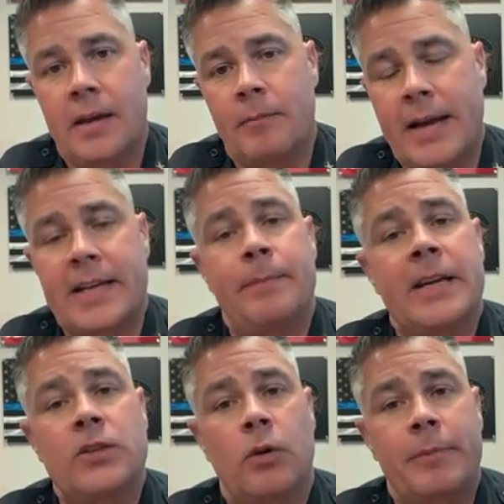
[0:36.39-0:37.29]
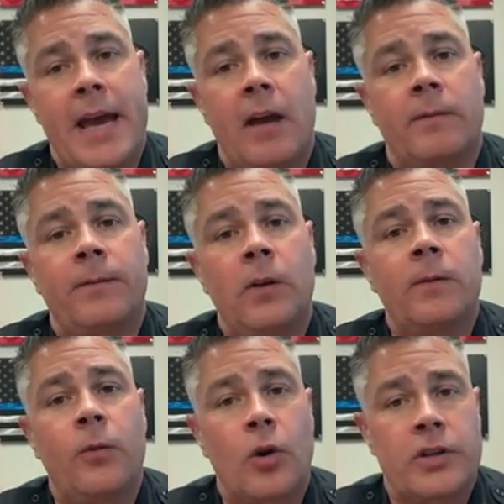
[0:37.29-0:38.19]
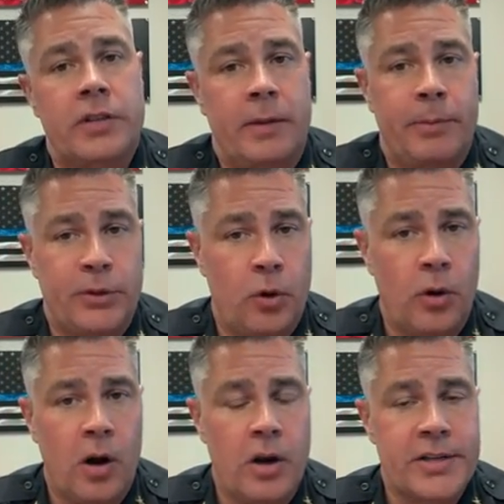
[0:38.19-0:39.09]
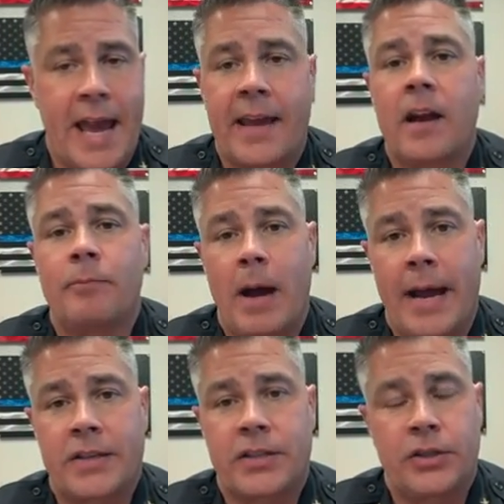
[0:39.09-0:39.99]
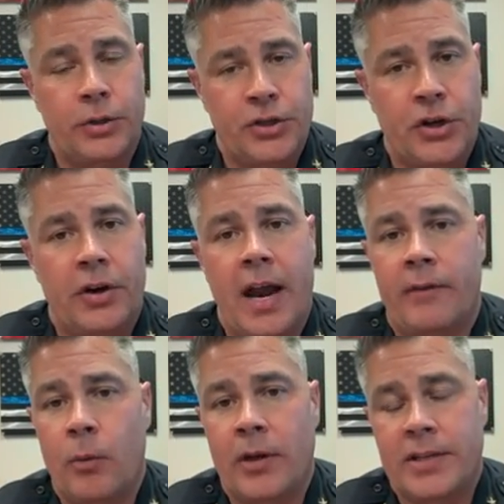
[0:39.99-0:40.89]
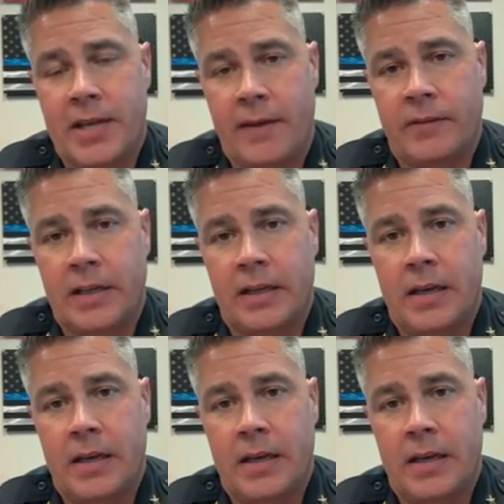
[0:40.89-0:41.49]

My deputies will be out in full force in patrol cars and on bikes to ensure everyone's safety.